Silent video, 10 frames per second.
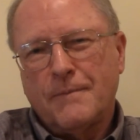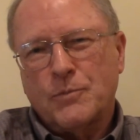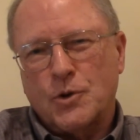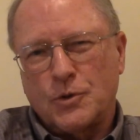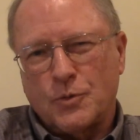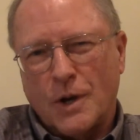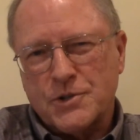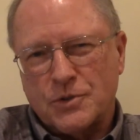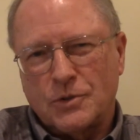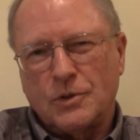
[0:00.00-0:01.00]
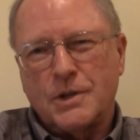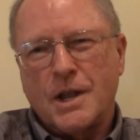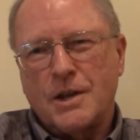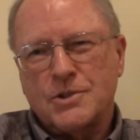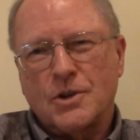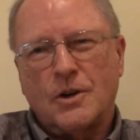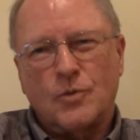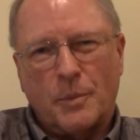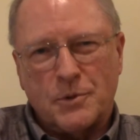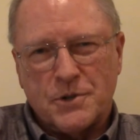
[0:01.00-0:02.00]
congressional liaison
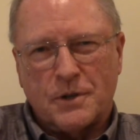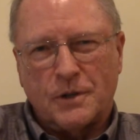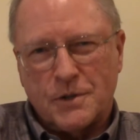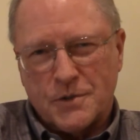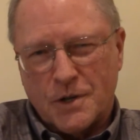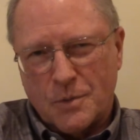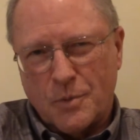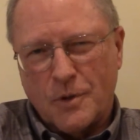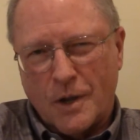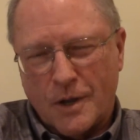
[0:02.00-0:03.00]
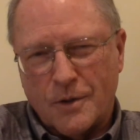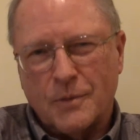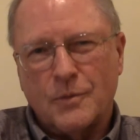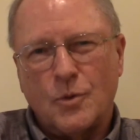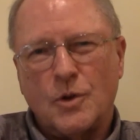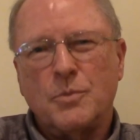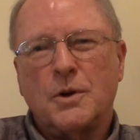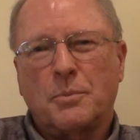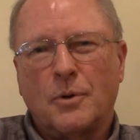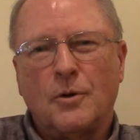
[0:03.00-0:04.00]
representatives at EPA who had been
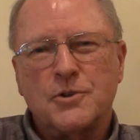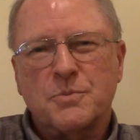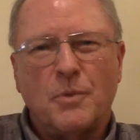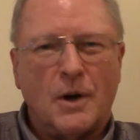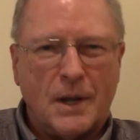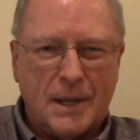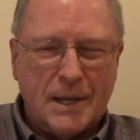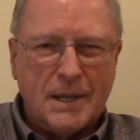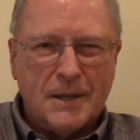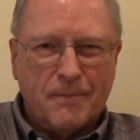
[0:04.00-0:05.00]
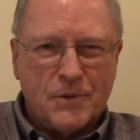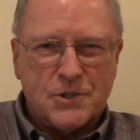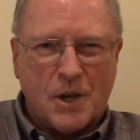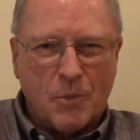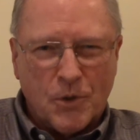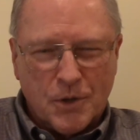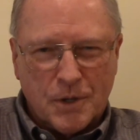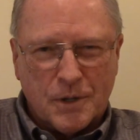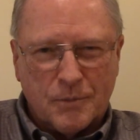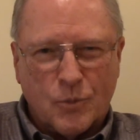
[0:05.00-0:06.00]
approached by
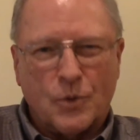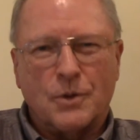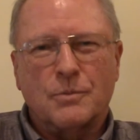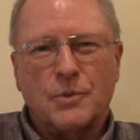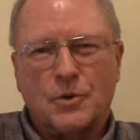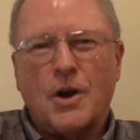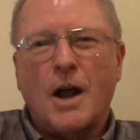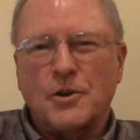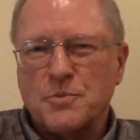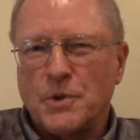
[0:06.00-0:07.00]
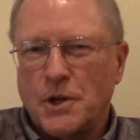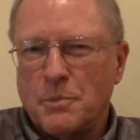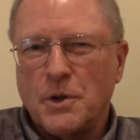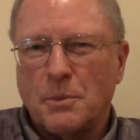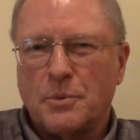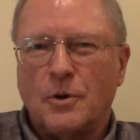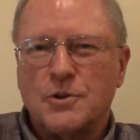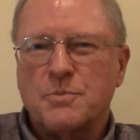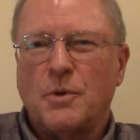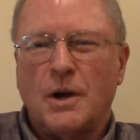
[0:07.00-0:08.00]
the congressmen had been
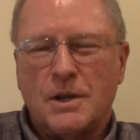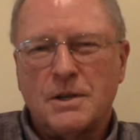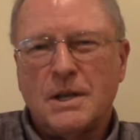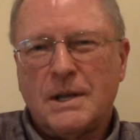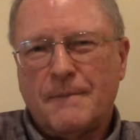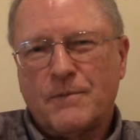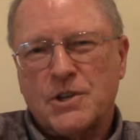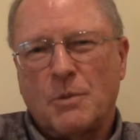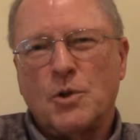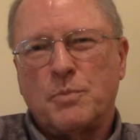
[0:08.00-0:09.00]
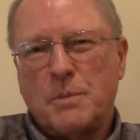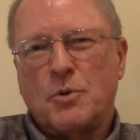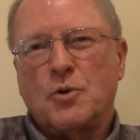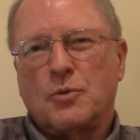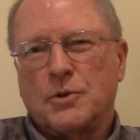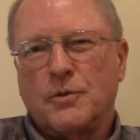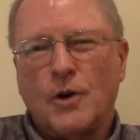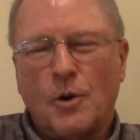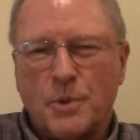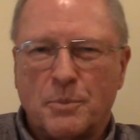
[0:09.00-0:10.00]
approached by some of the people who were
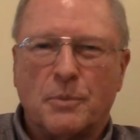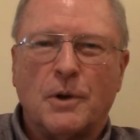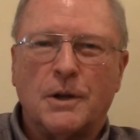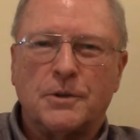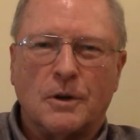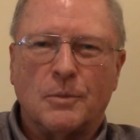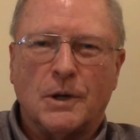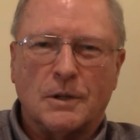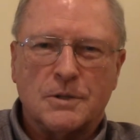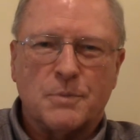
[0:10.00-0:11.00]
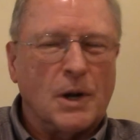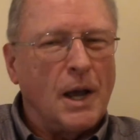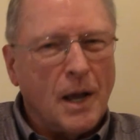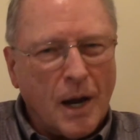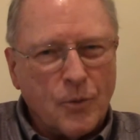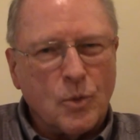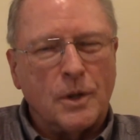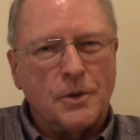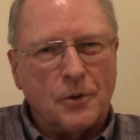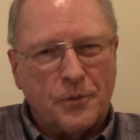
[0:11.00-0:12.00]
developing proprietary models. But I
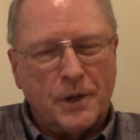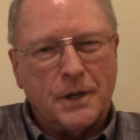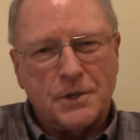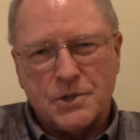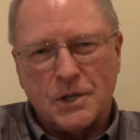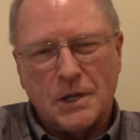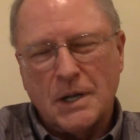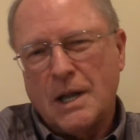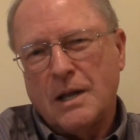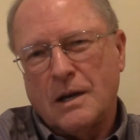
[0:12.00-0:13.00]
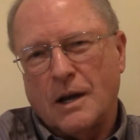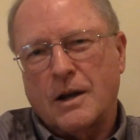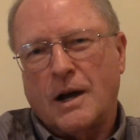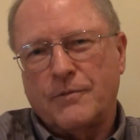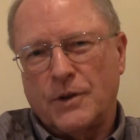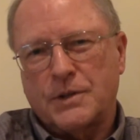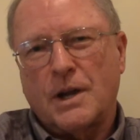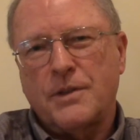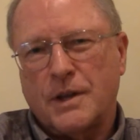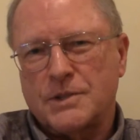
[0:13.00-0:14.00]
really don't think it's a conflict.
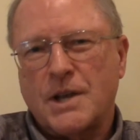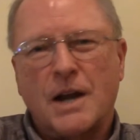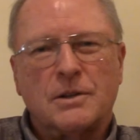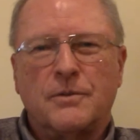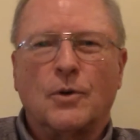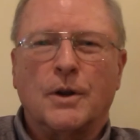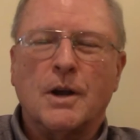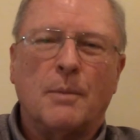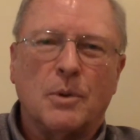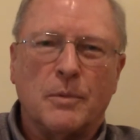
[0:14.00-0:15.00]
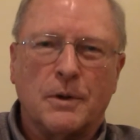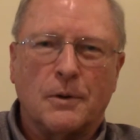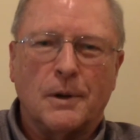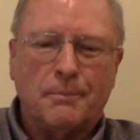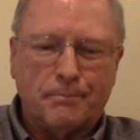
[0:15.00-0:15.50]
I think it's actually very complementary.